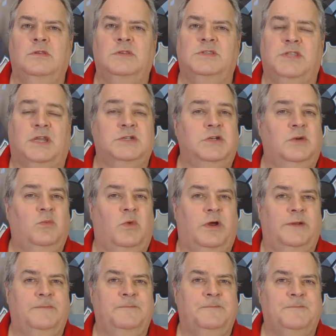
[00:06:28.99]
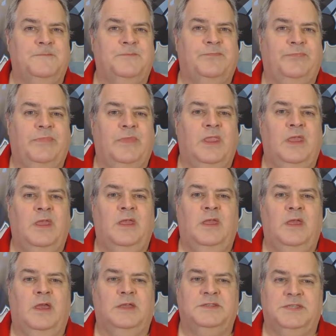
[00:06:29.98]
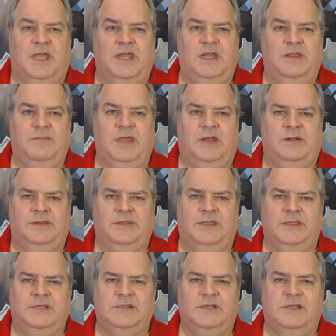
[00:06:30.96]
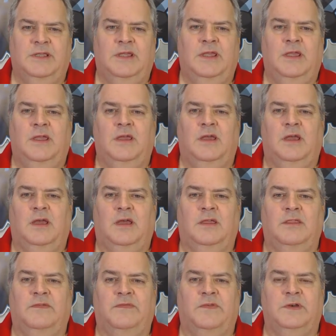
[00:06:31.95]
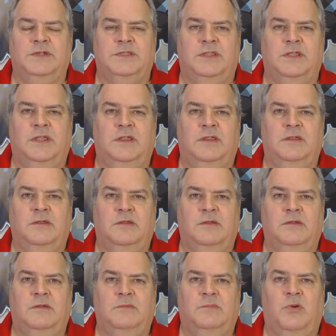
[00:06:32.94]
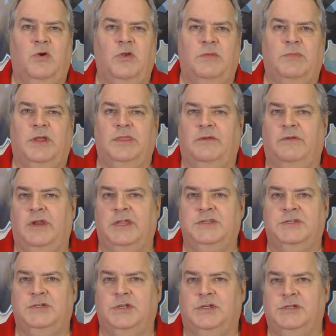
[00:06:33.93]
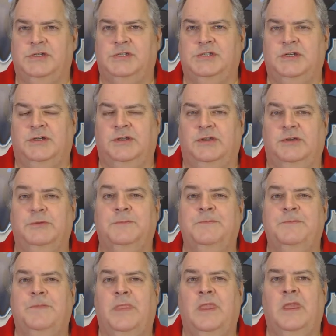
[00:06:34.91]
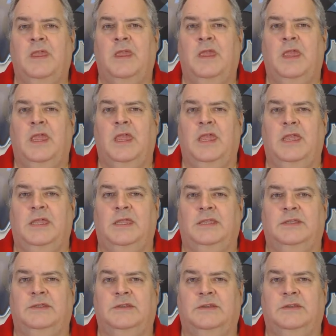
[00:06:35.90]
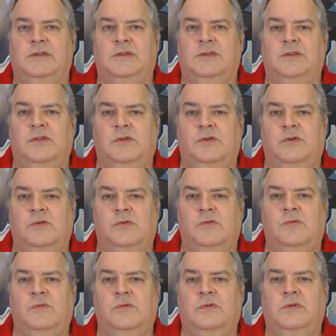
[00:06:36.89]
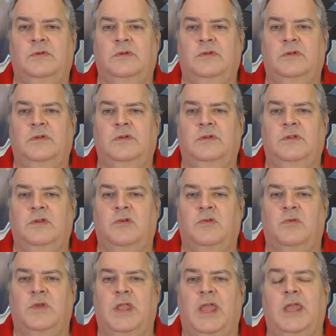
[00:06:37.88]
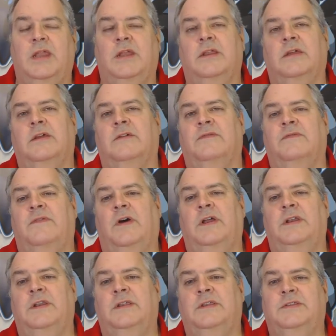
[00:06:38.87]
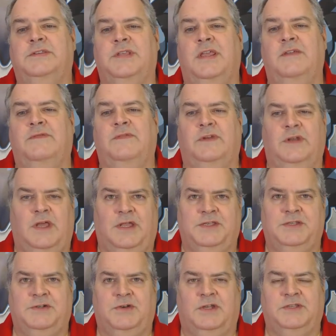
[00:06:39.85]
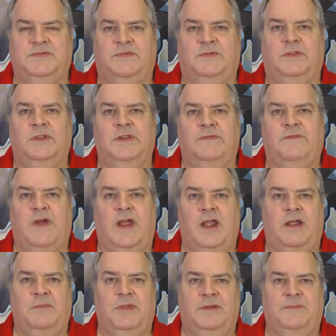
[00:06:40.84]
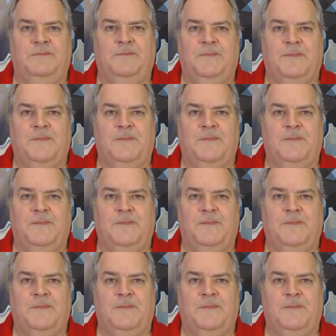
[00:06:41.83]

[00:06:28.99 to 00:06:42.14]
Section 1, assigning penalties. The first thing Pokemon directs judges to do is to create a fun, safe, and non-stressful environment.